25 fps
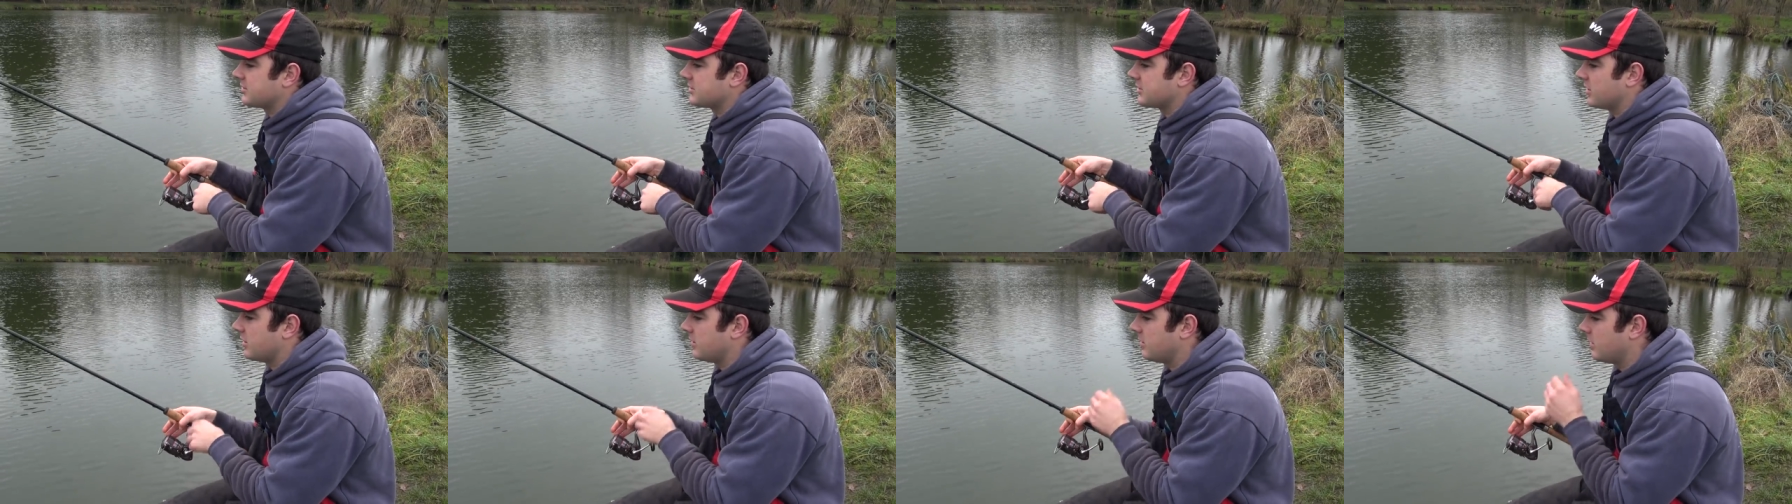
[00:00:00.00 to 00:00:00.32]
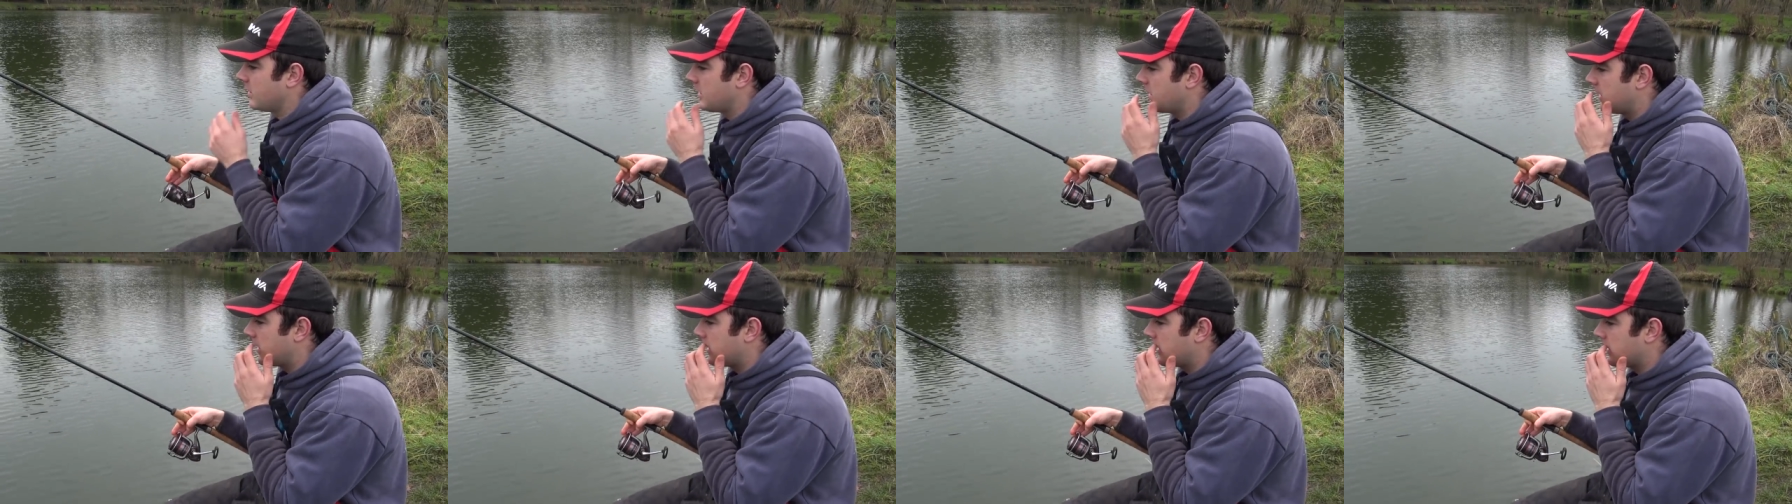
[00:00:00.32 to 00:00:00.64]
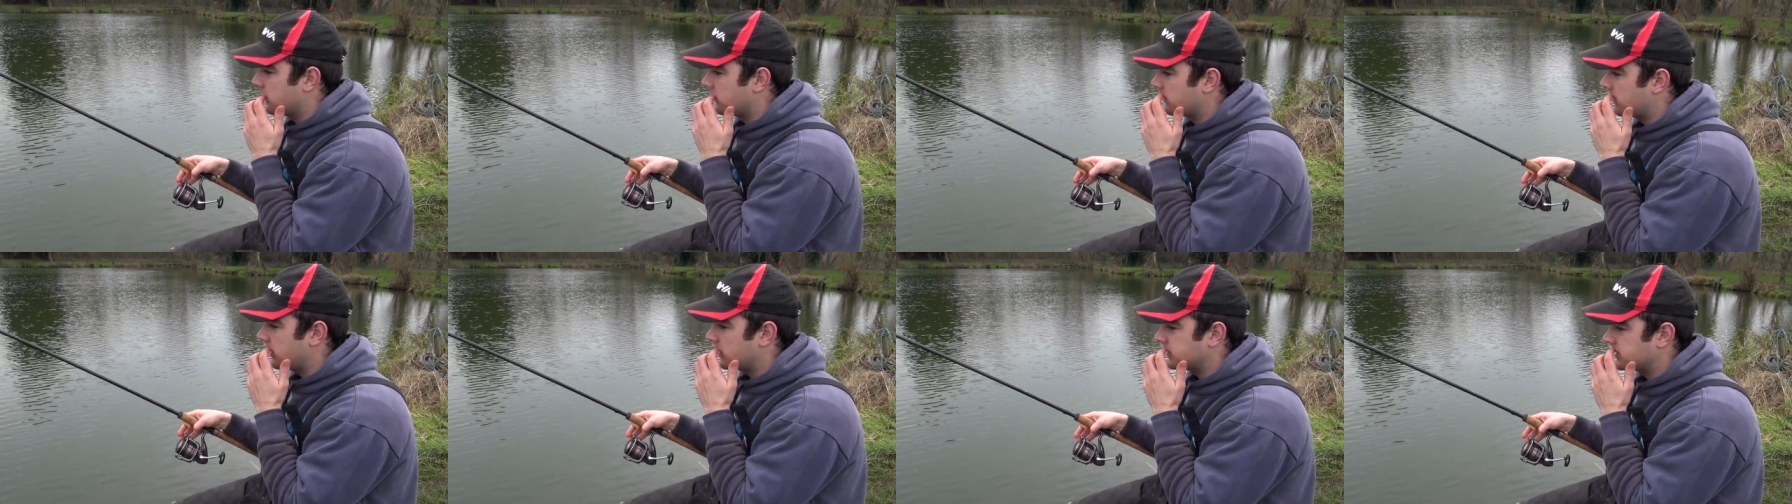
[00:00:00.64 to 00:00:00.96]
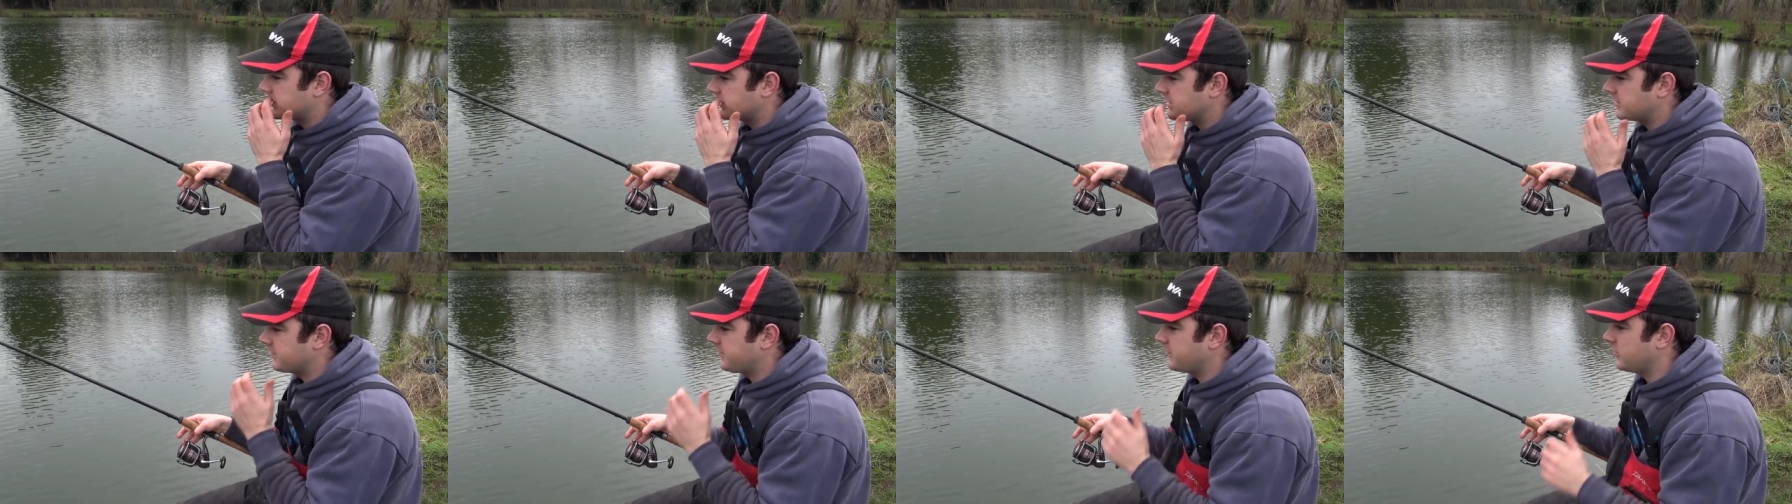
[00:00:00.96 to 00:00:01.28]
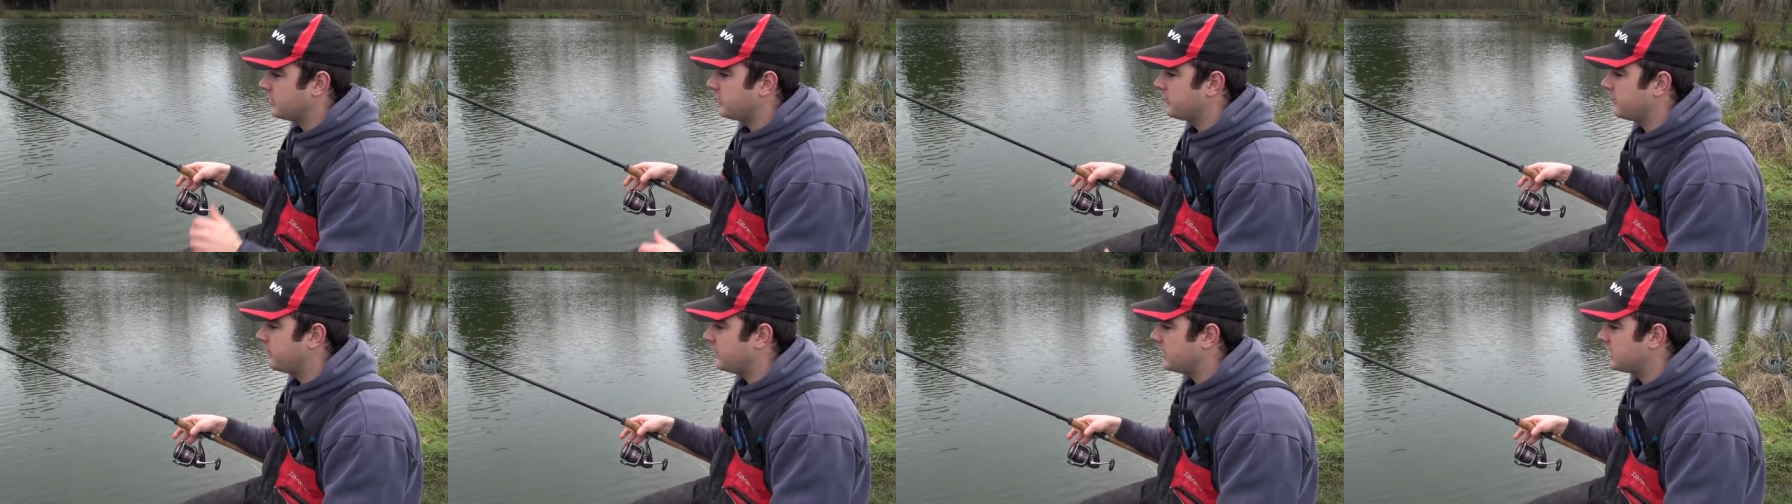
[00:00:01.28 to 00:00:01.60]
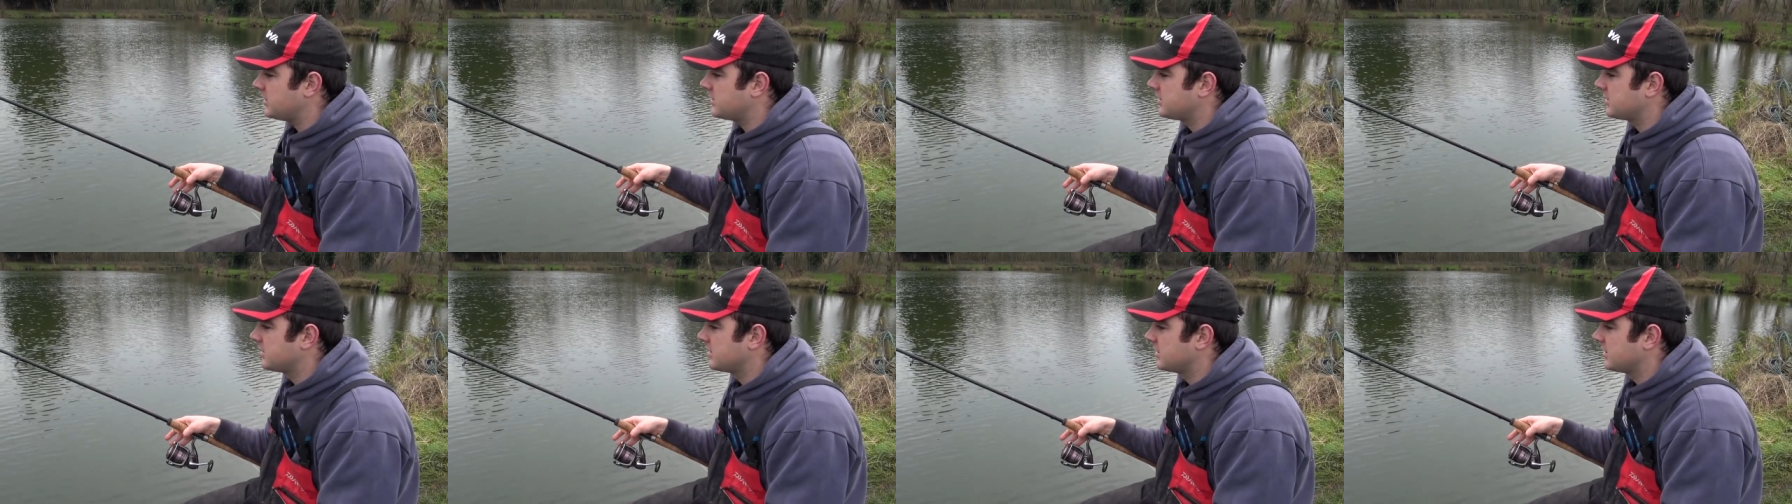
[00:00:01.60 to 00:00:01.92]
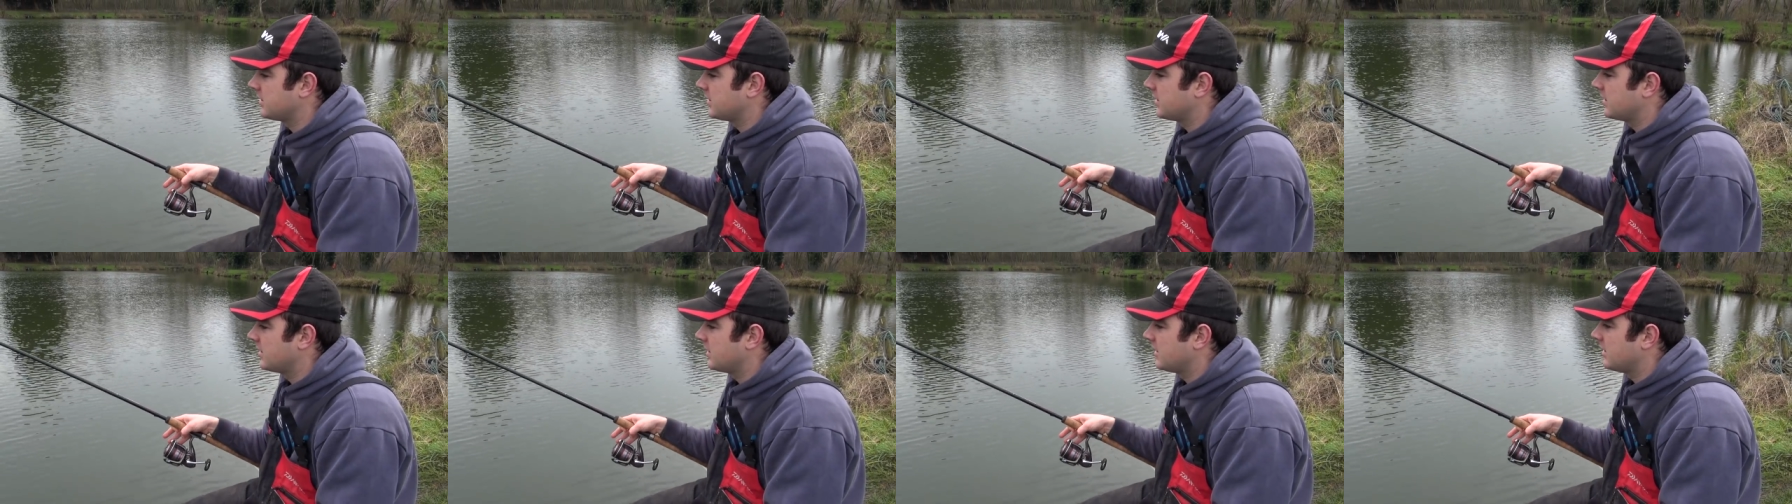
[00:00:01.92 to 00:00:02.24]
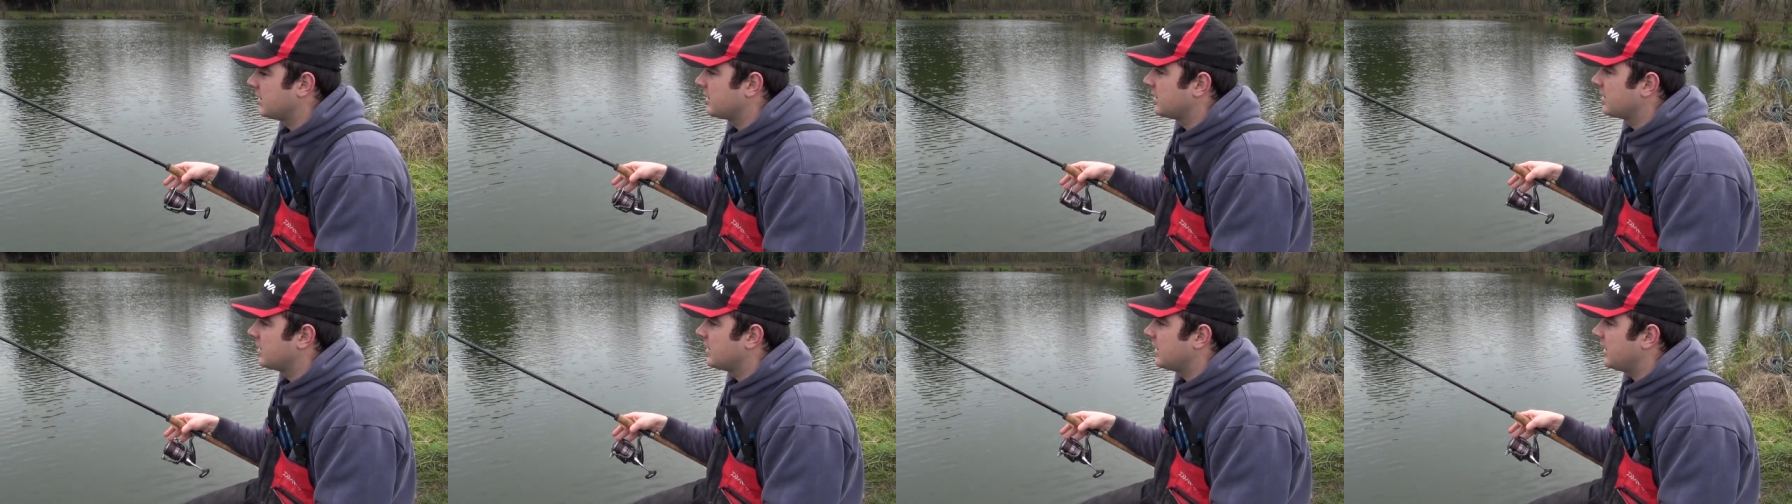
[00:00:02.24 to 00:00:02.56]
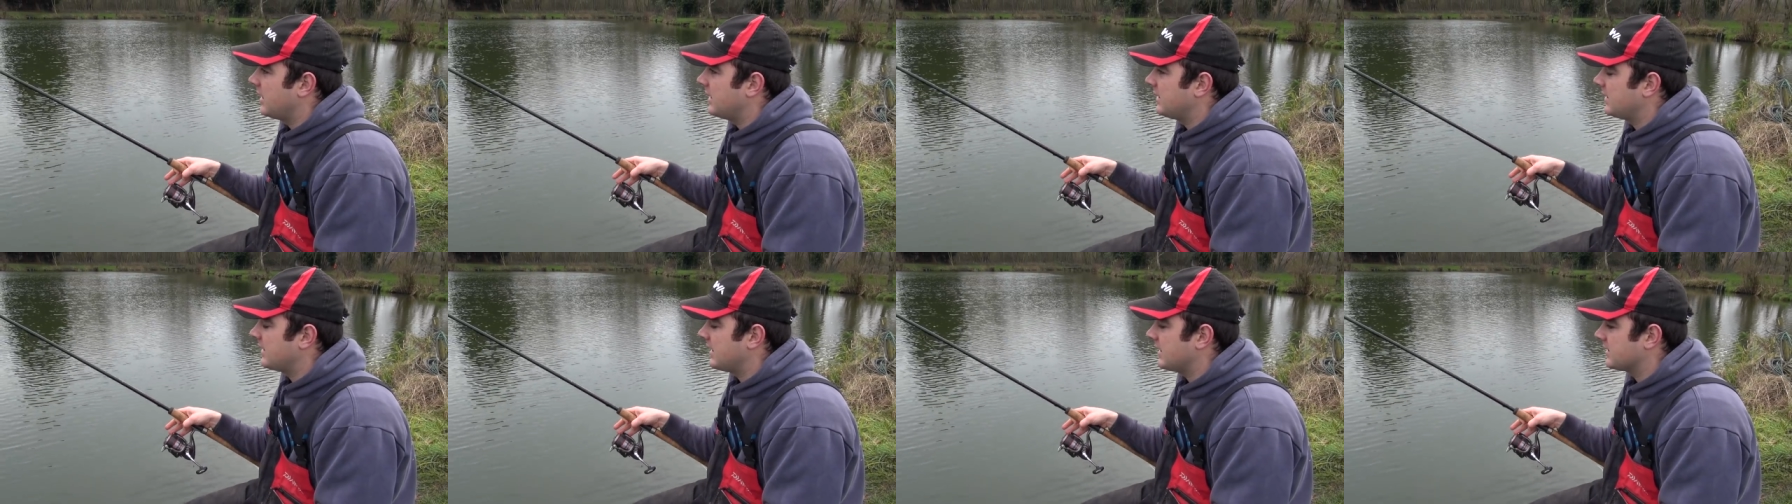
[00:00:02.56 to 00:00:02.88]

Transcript: So perhaps there's a few fish in